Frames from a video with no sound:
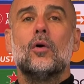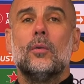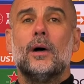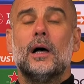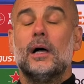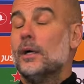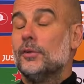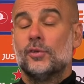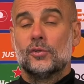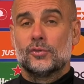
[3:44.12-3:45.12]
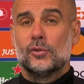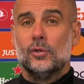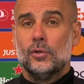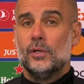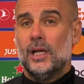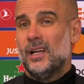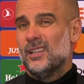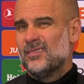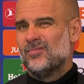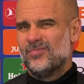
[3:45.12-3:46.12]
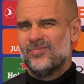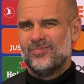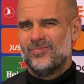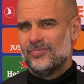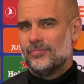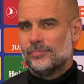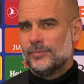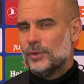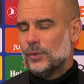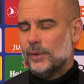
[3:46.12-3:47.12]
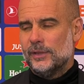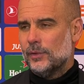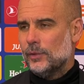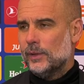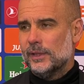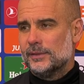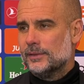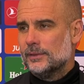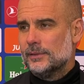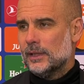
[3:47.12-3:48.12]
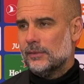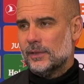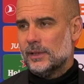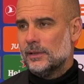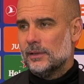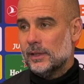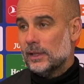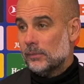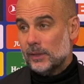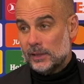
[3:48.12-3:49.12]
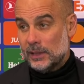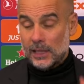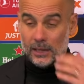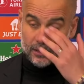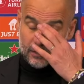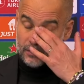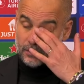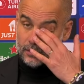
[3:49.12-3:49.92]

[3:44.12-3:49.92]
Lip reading: Josko, yeah. 2 weeks, 3 weeks, have a ligament in the ankle.